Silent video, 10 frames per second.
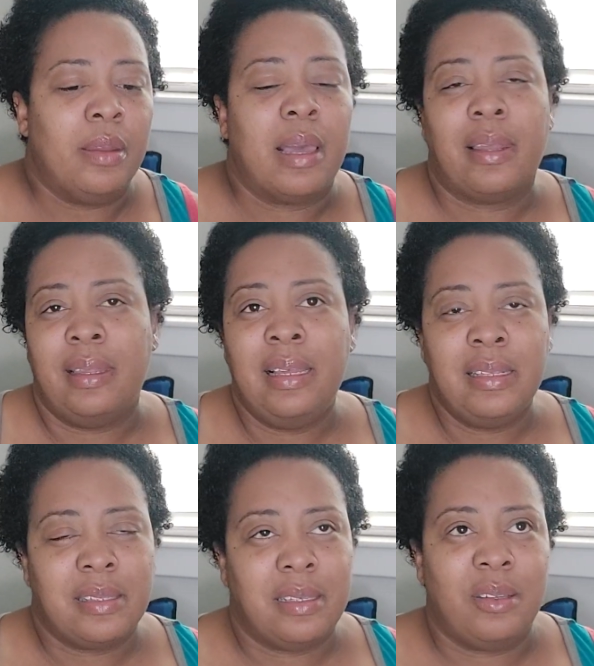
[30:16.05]
Now,
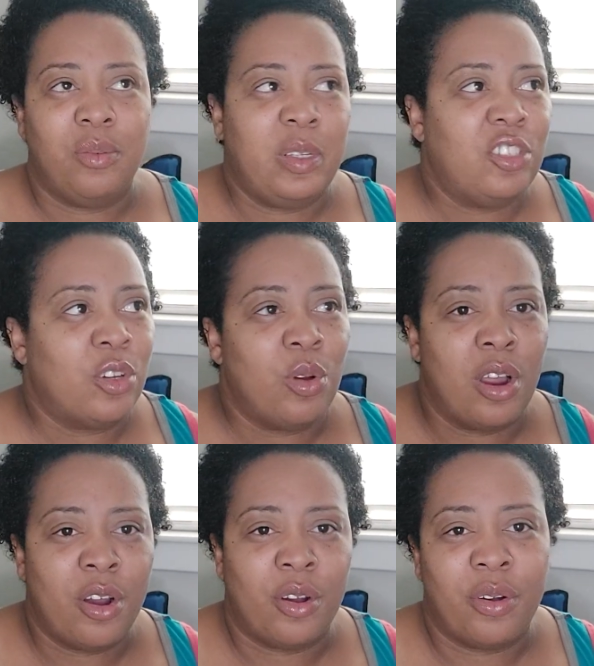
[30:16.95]
Lindsay, we show
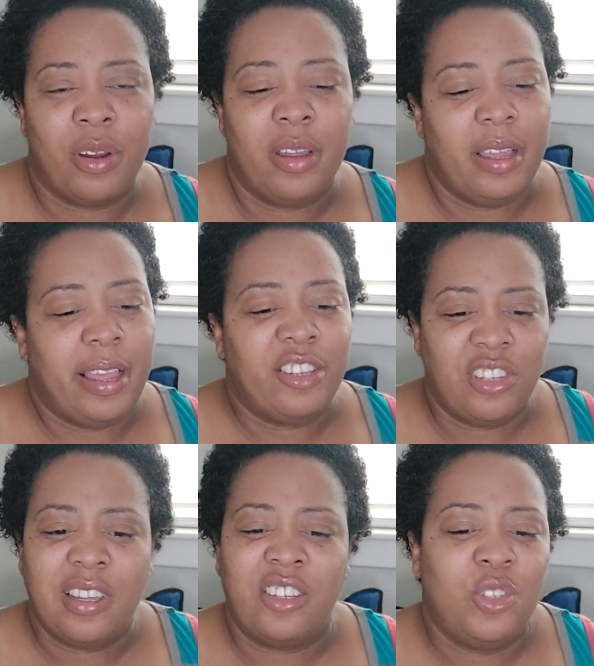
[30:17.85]
her, and
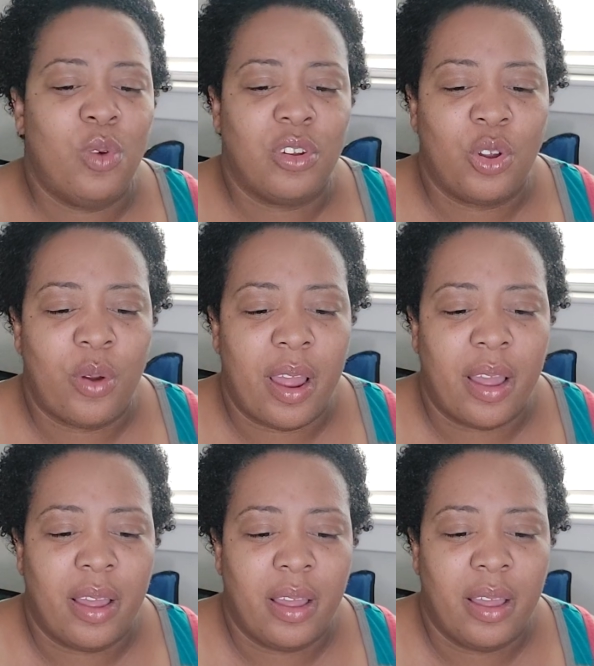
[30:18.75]
she looks like she want to cry.